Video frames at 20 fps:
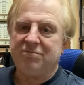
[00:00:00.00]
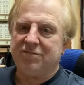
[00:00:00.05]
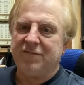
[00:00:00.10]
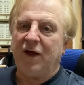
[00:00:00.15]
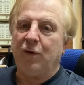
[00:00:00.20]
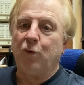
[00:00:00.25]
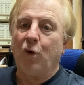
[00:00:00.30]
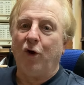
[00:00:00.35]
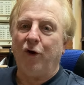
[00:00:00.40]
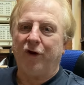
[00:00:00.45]
They
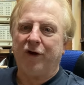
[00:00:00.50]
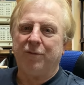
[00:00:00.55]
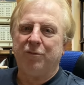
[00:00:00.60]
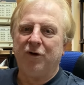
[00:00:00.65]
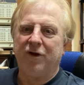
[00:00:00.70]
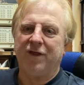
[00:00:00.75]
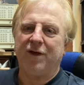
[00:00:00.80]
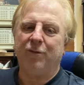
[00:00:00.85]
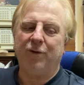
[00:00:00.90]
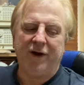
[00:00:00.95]
work, put
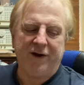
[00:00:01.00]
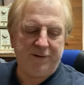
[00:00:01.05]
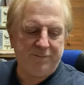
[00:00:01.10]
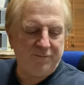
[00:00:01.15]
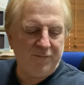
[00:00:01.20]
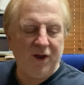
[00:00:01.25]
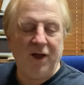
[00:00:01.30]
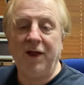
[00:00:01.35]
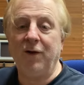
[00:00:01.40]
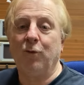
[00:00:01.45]
it that way.
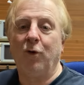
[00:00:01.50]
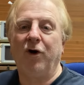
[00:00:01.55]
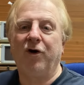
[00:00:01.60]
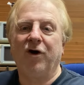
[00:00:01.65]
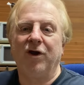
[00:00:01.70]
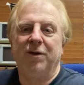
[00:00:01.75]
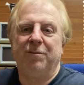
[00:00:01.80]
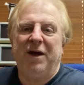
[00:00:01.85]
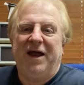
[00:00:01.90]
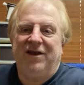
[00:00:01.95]
They work
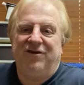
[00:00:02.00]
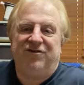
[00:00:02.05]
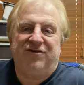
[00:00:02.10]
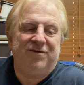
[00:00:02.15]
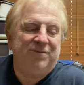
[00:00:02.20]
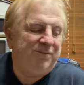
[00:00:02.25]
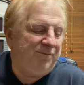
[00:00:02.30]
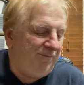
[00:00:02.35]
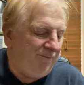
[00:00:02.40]
on the bench.